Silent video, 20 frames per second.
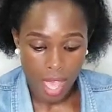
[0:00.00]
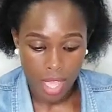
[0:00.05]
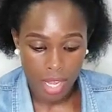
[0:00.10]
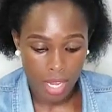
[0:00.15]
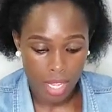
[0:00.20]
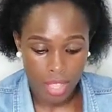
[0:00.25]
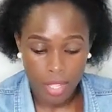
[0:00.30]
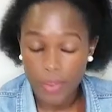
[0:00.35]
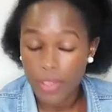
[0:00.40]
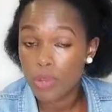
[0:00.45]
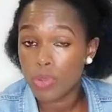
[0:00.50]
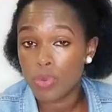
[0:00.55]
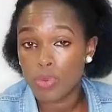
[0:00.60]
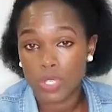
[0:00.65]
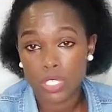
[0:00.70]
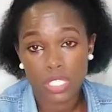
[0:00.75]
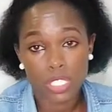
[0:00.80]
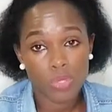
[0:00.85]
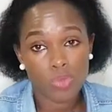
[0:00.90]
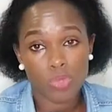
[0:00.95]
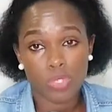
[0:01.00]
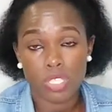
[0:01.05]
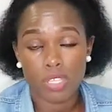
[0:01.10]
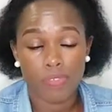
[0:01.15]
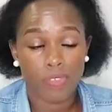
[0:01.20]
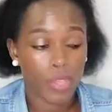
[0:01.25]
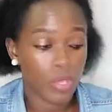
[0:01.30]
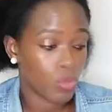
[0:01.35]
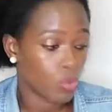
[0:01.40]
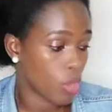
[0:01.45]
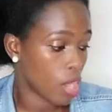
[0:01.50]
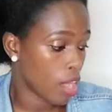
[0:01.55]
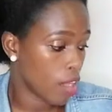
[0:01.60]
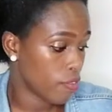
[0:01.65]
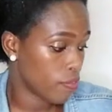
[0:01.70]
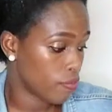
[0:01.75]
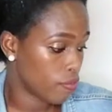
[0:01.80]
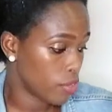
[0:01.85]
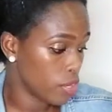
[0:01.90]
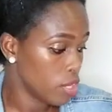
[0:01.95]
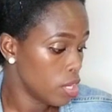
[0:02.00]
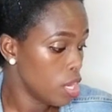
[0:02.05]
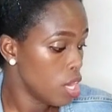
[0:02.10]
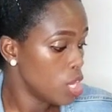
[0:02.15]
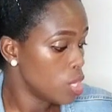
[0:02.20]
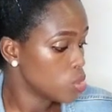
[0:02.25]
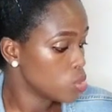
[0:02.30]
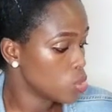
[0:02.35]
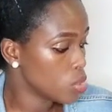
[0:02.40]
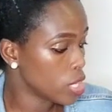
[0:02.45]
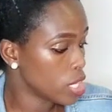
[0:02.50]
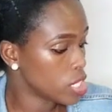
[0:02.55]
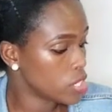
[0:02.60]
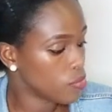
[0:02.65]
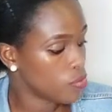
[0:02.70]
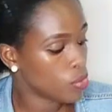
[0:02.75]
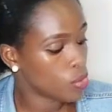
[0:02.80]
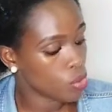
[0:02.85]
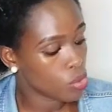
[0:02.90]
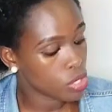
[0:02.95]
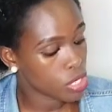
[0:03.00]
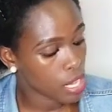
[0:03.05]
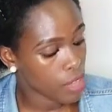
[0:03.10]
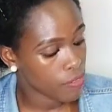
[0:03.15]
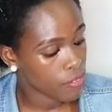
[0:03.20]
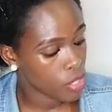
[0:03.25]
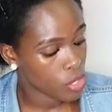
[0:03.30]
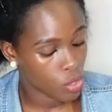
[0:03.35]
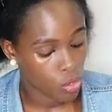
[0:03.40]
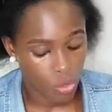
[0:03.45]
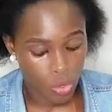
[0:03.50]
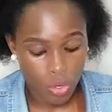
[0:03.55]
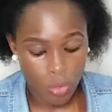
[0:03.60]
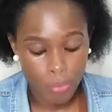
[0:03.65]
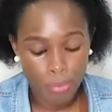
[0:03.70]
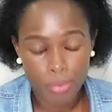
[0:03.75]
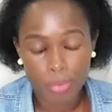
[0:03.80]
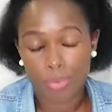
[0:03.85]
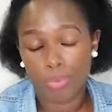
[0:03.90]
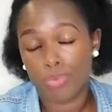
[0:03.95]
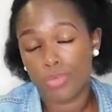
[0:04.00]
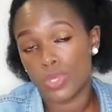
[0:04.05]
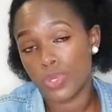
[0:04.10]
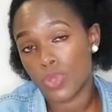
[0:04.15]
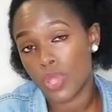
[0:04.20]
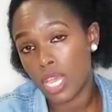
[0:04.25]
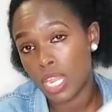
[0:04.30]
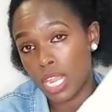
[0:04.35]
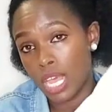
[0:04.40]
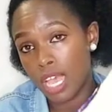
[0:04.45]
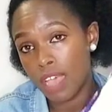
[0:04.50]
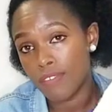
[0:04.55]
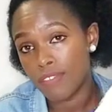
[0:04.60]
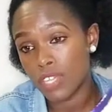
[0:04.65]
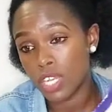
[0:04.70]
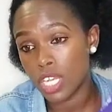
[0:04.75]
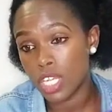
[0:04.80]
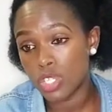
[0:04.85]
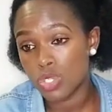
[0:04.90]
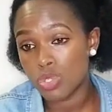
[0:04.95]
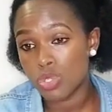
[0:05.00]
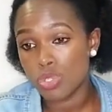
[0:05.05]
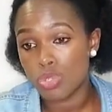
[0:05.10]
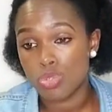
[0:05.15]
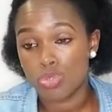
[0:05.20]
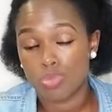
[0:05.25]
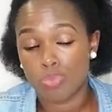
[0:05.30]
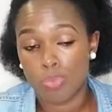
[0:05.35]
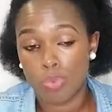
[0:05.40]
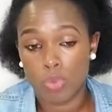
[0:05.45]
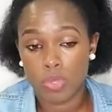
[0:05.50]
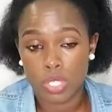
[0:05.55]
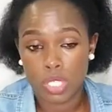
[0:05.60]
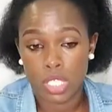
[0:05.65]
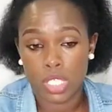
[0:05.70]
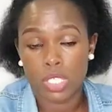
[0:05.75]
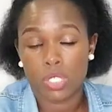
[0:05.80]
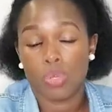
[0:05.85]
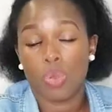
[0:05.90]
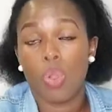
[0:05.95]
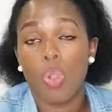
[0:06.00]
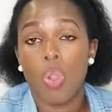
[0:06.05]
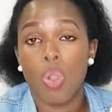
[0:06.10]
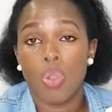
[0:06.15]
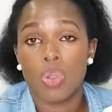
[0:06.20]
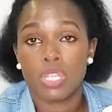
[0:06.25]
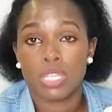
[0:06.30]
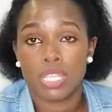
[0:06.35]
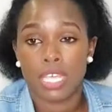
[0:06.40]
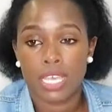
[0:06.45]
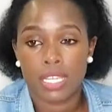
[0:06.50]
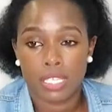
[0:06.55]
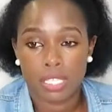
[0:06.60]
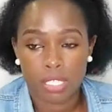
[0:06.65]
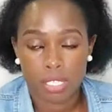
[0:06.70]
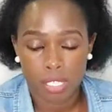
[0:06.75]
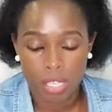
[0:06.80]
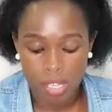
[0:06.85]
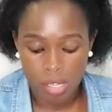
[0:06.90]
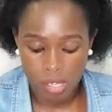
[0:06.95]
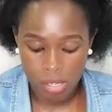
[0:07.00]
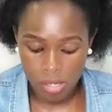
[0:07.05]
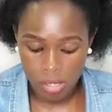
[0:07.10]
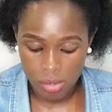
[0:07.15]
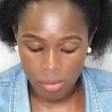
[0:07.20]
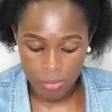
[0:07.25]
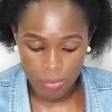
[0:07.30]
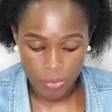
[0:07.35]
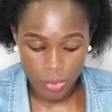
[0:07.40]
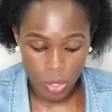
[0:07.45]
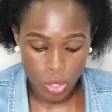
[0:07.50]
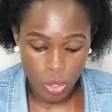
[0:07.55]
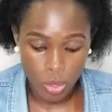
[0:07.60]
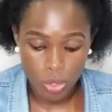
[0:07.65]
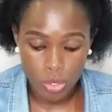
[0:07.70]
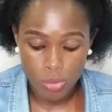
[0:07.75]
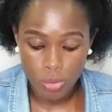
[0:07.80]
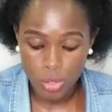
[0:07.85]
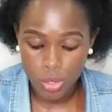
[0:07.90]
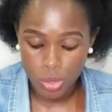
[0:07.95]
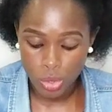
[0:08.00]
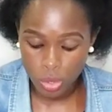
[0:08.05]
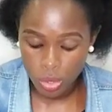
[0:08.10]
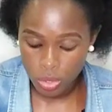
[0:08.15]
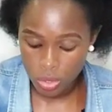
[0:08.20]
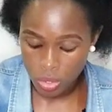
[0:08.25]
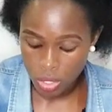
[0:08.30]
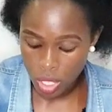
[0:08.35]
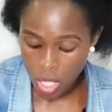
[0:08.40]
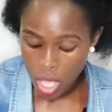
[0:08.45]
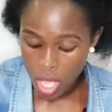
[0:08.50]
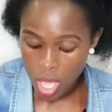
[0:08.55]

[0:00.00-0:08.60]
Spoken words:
another one, or just whatever you have, so that if you're not having the robe, you can have the lasso to put it on that the hospital